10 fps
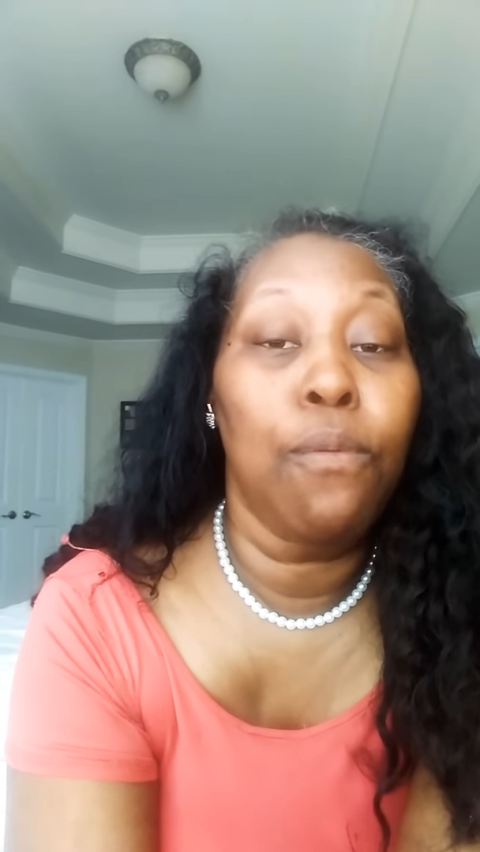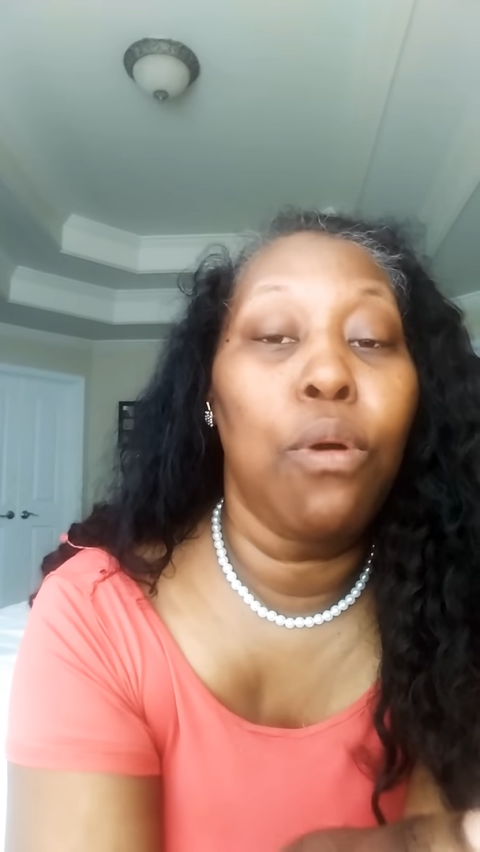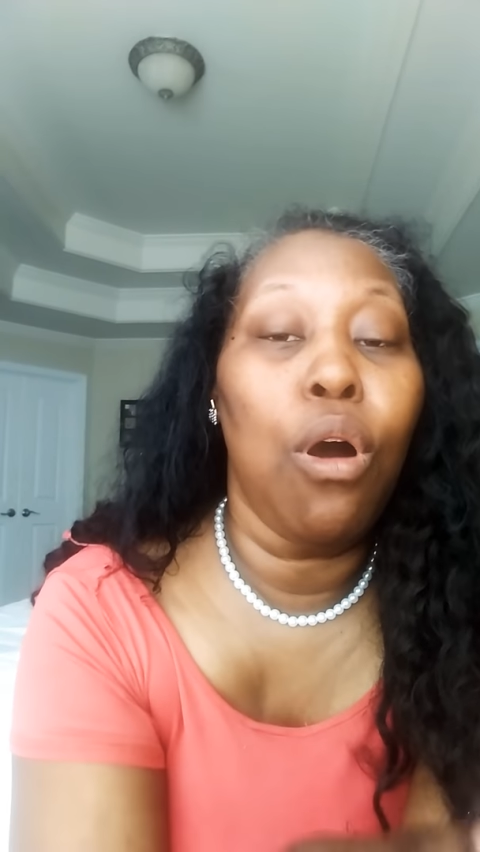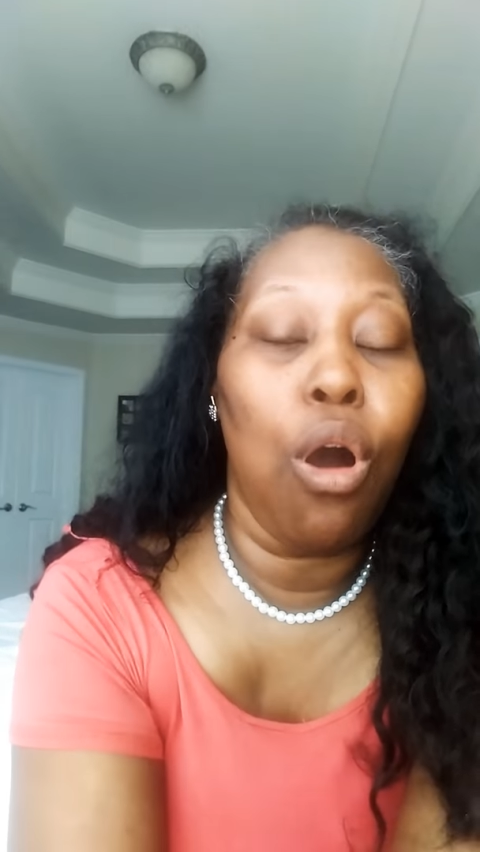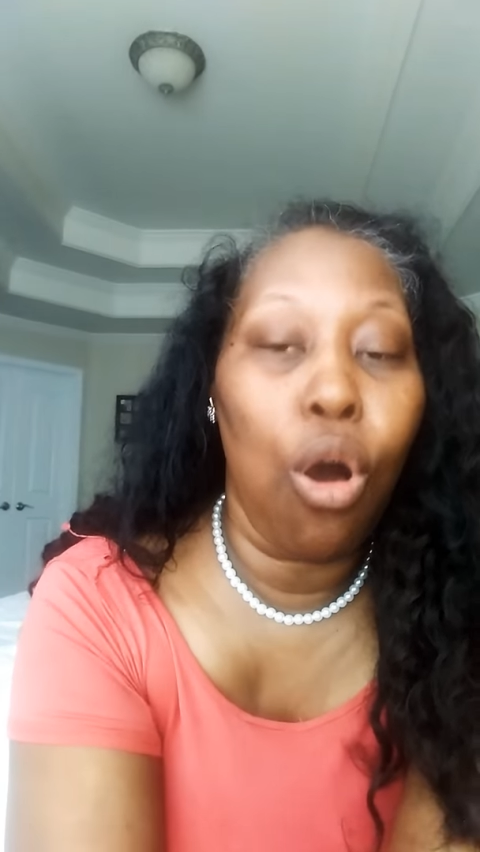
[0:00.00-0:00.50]

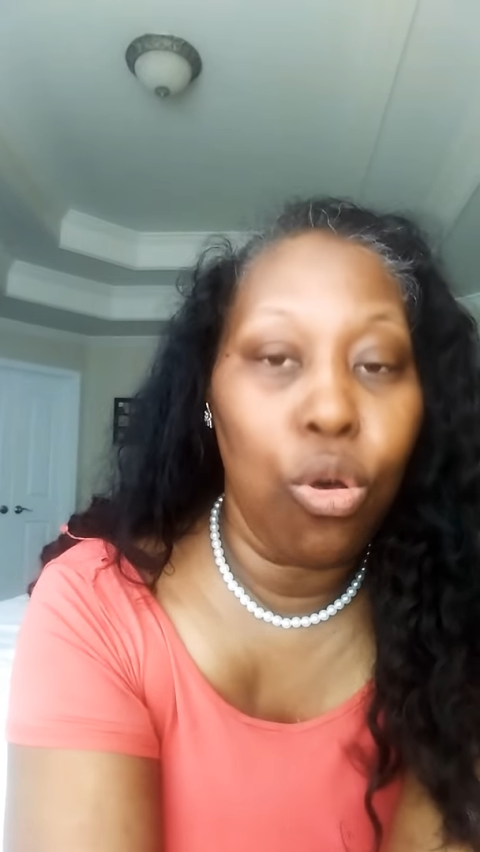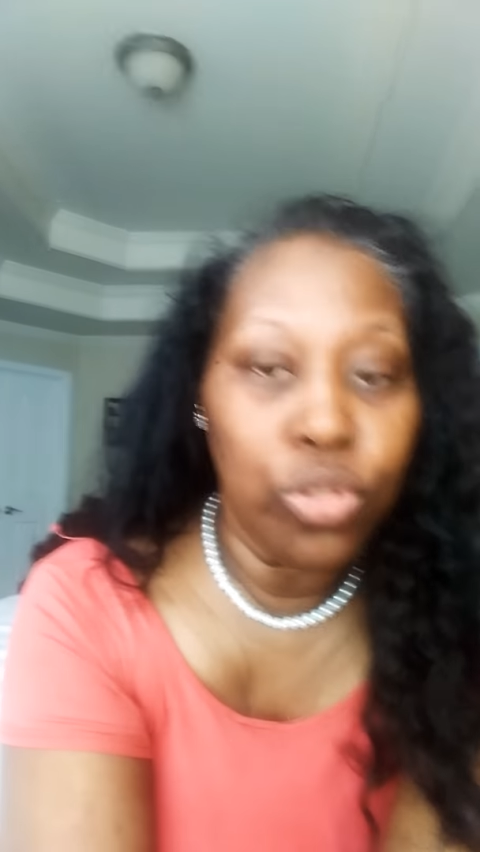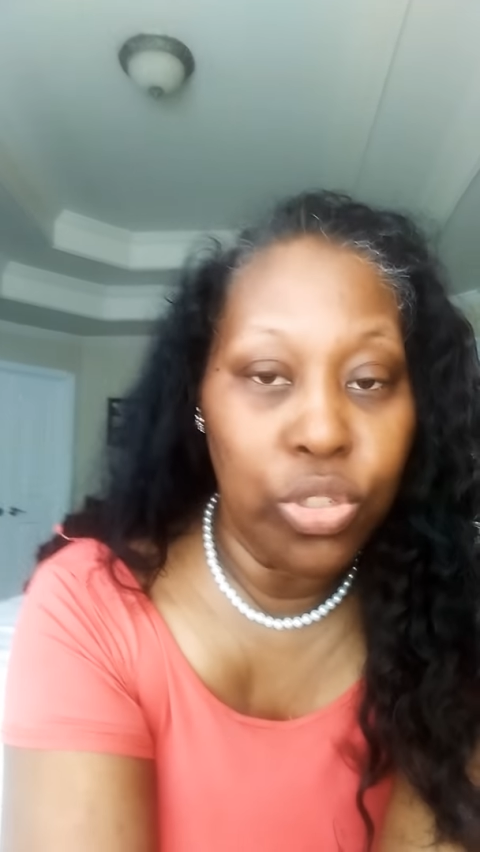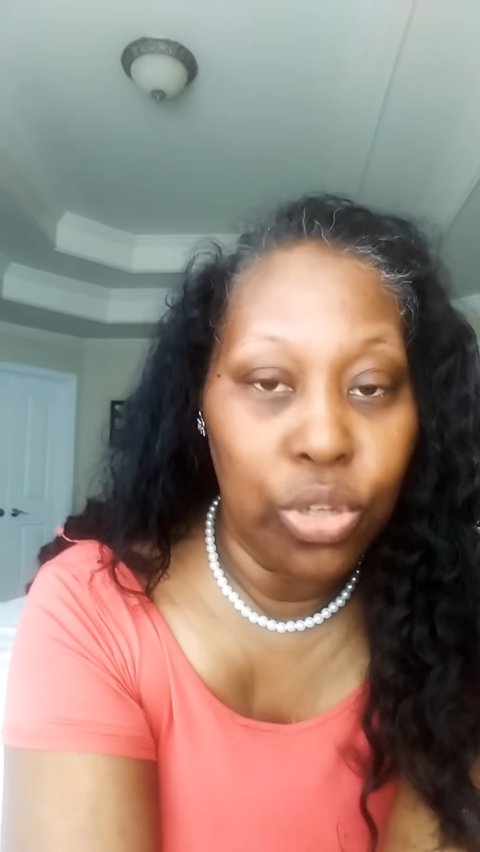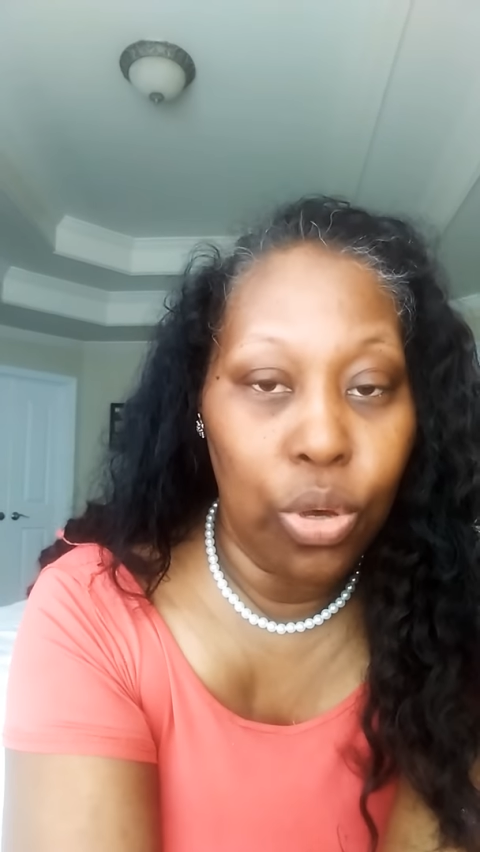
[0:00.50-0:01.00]
will
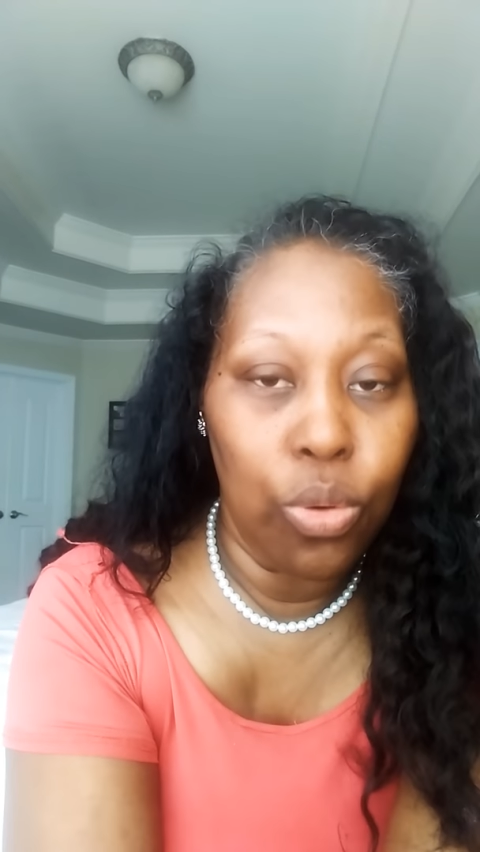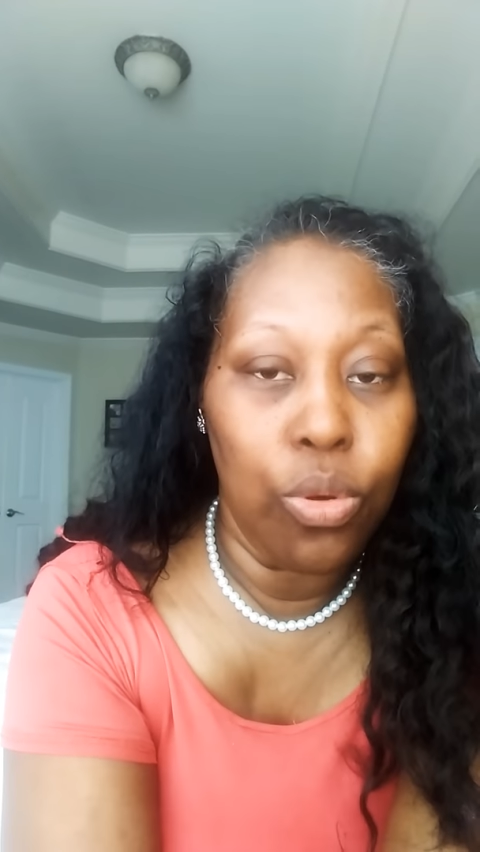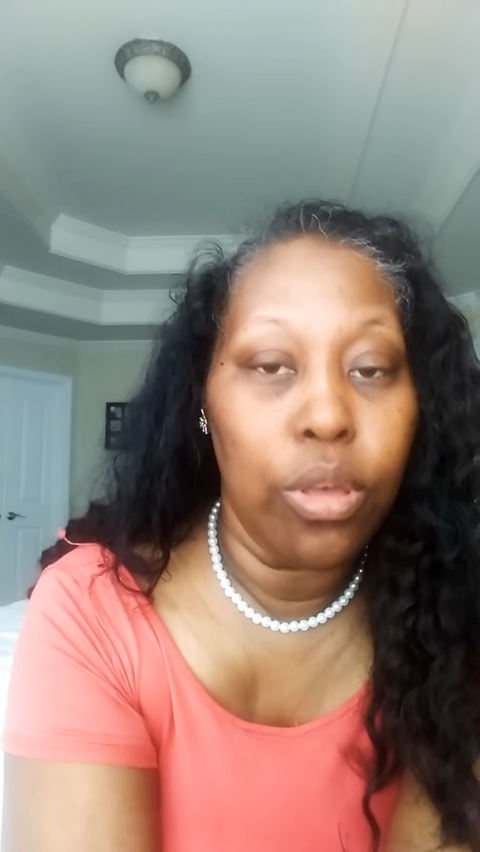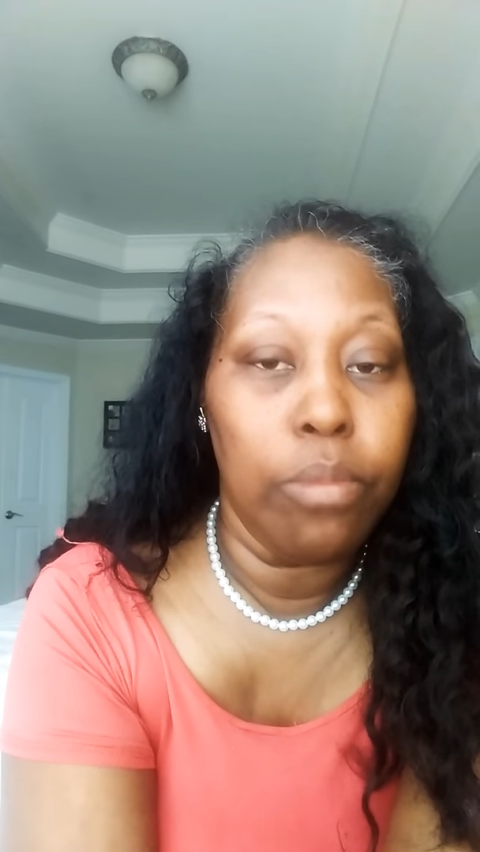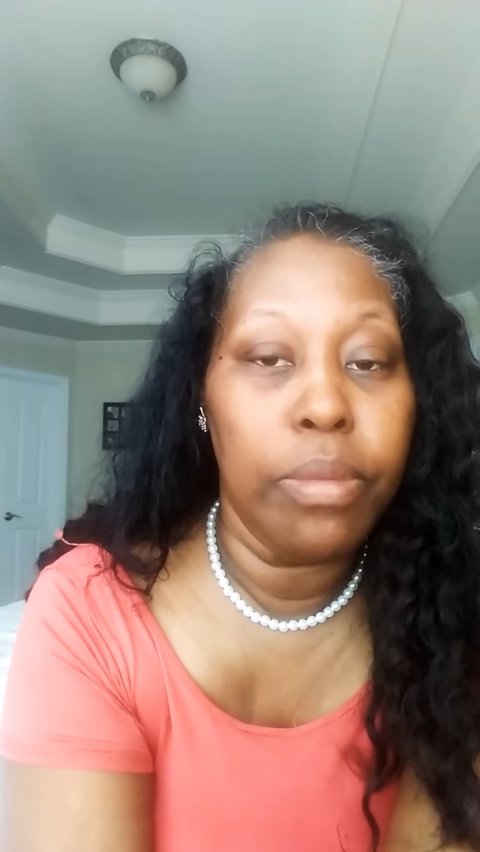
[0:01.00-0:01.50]
also
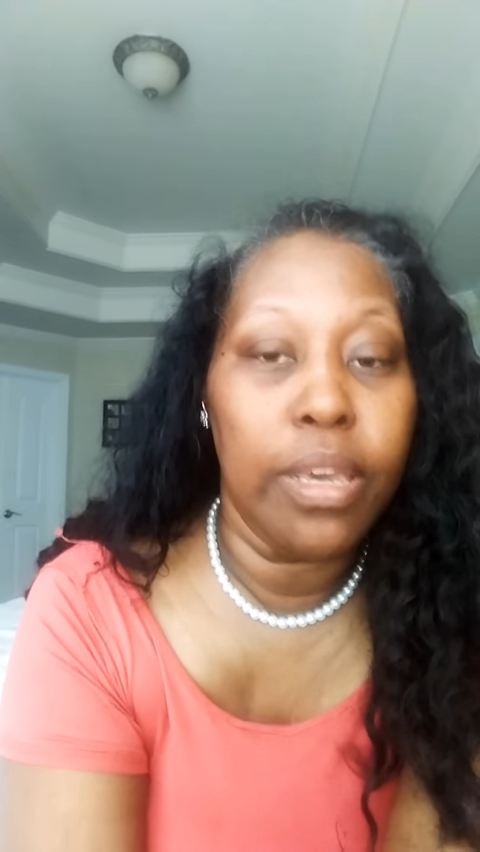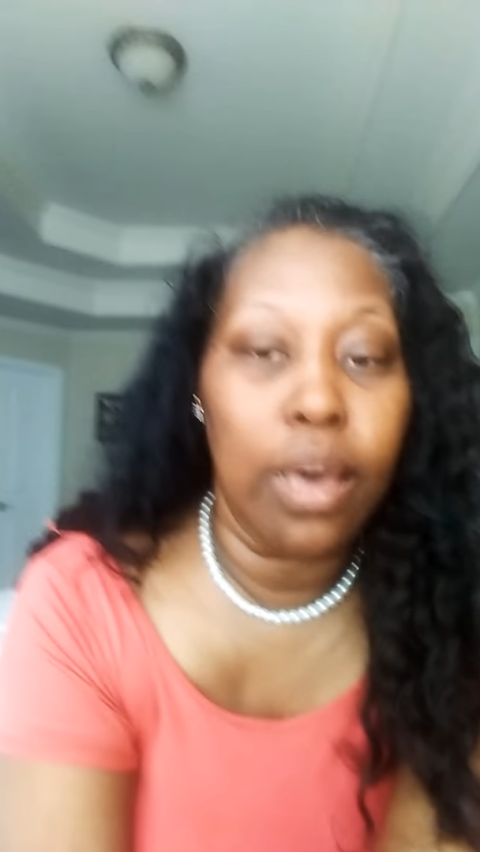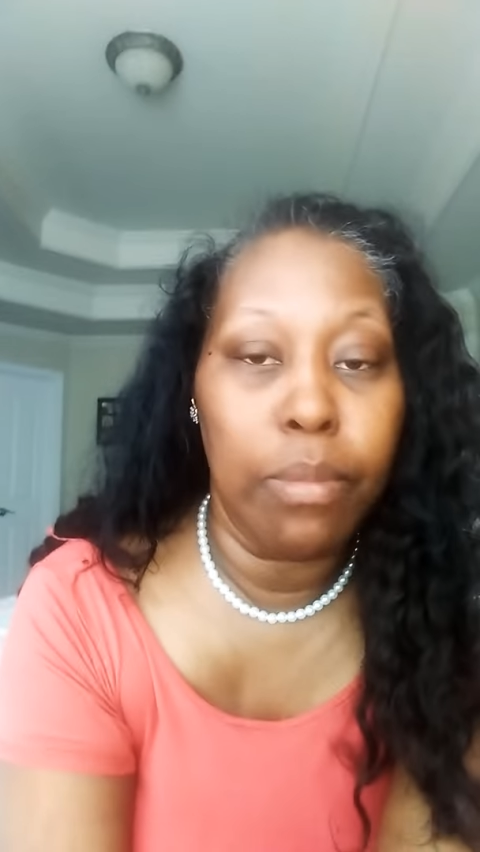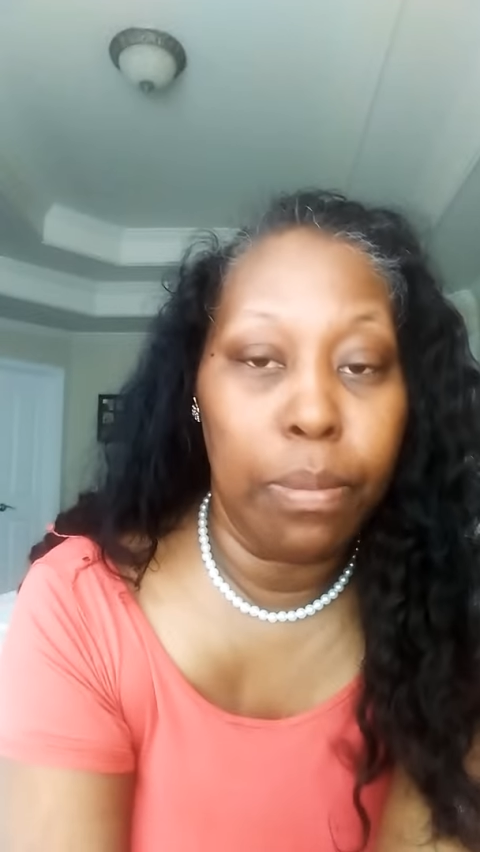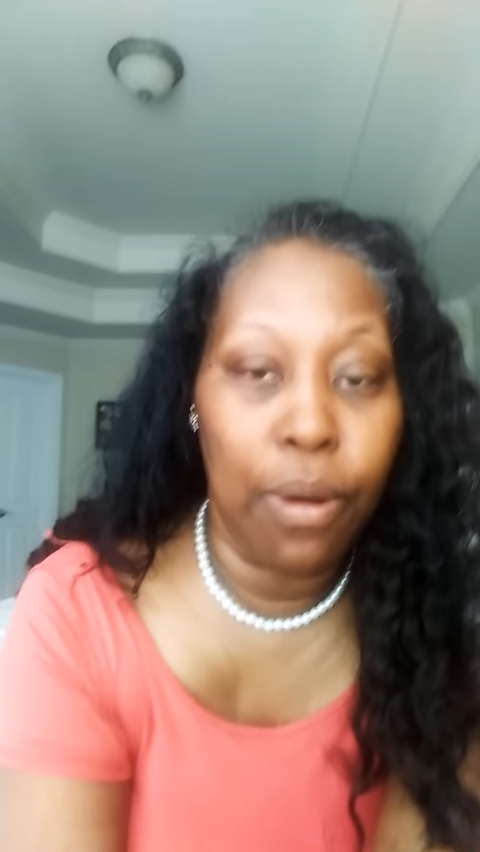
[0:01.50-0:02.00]
become a